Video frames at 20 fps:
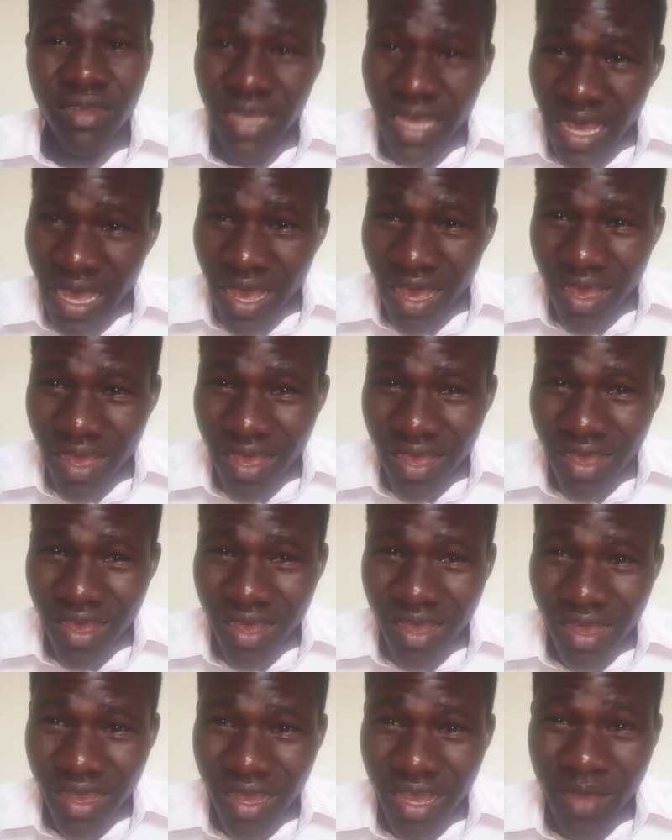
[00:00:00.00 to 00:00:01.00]

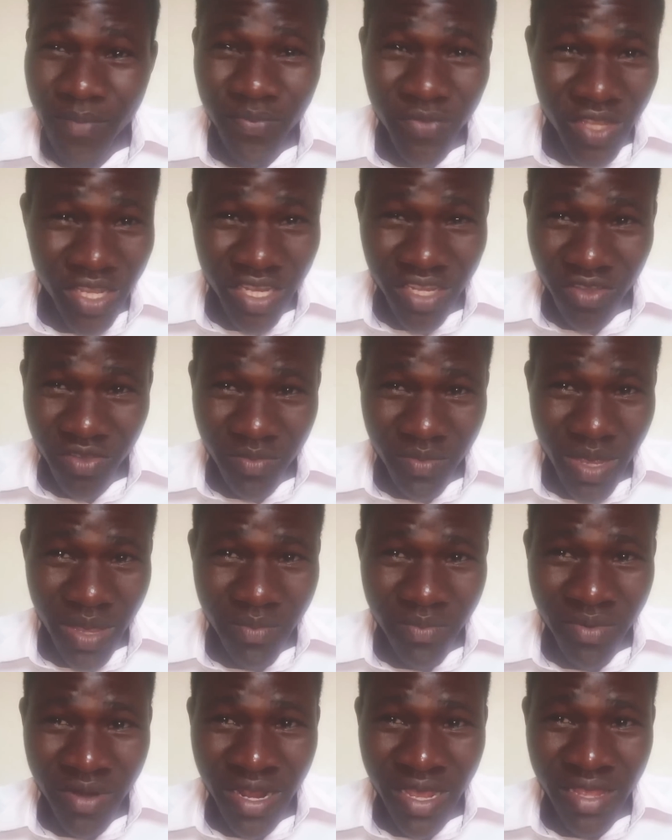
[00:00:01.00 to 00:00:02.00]
I'm telling you, my
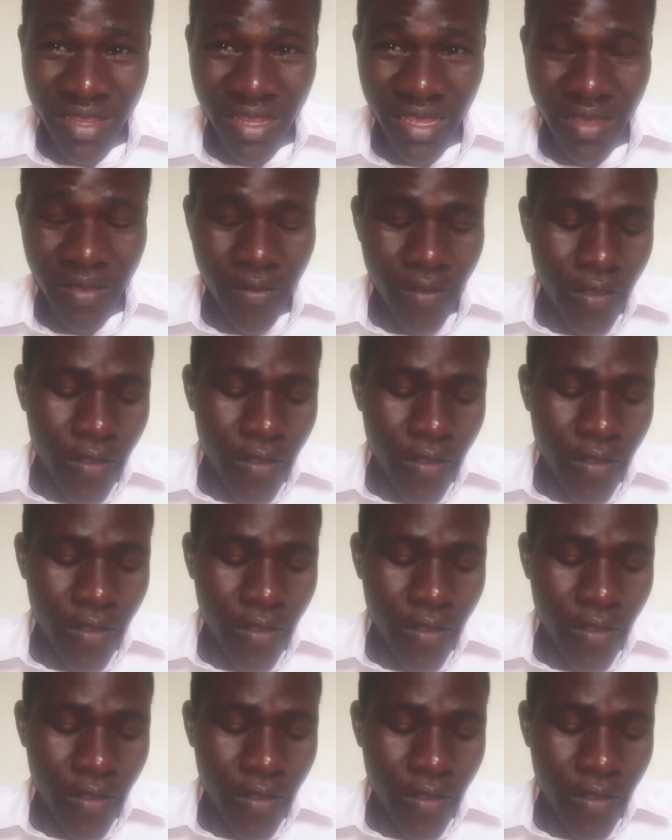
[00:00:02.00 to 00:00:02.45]
brother.